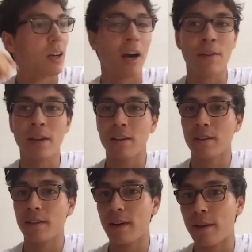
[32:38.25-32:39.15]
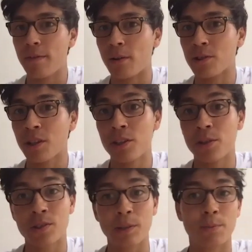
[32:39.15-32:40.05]
think if I was going to do
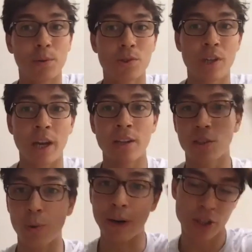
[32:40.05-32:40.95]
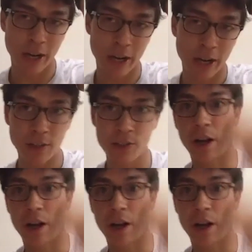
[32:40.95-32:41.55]
a simple change, a quick change,